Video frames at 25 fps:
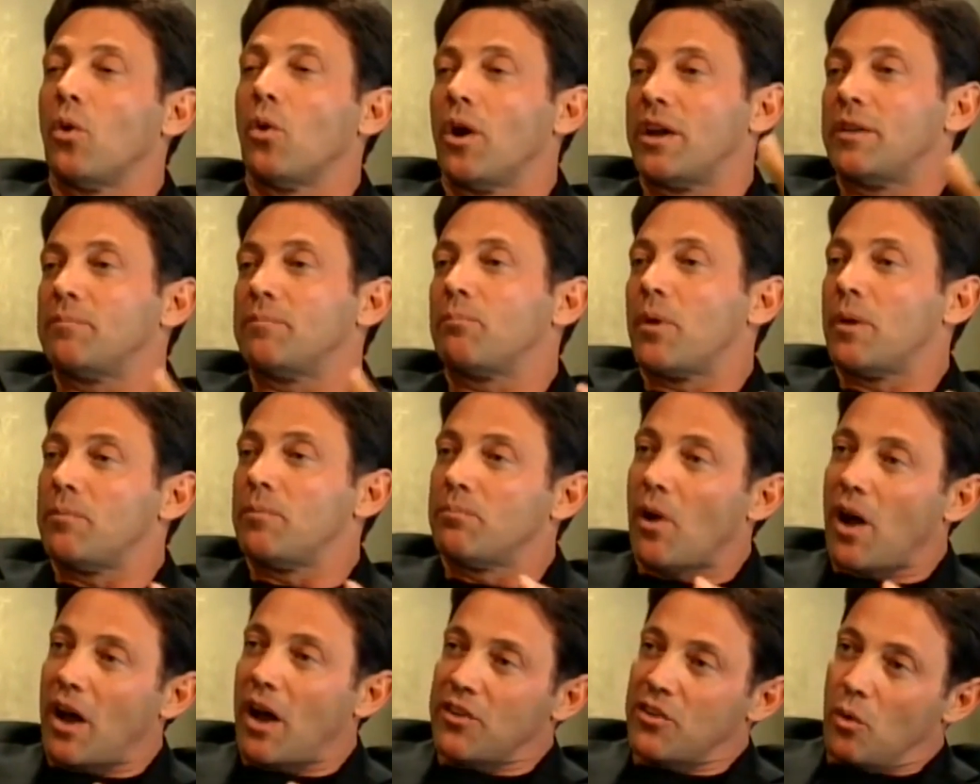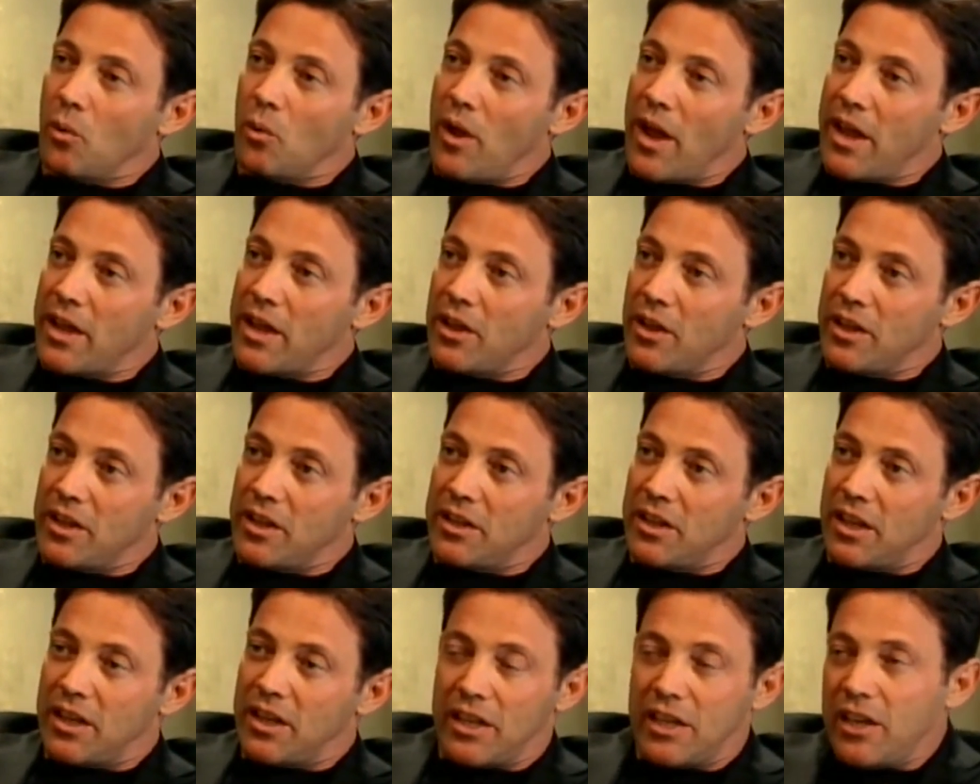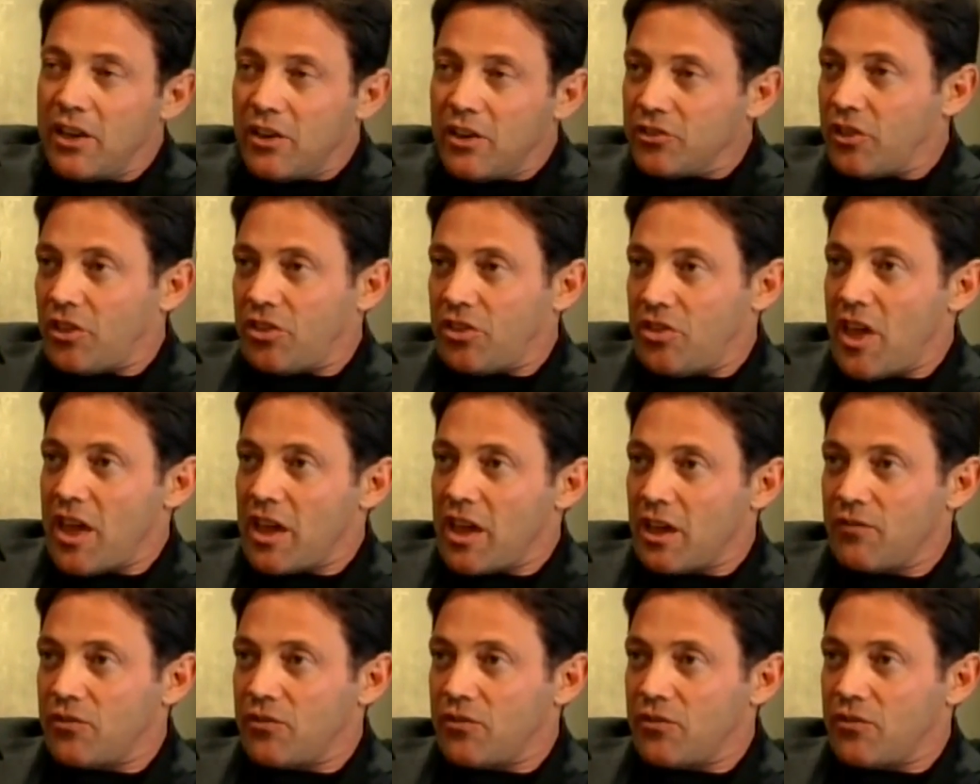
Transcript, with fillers: And, and, and by the way, and, and here's the thing: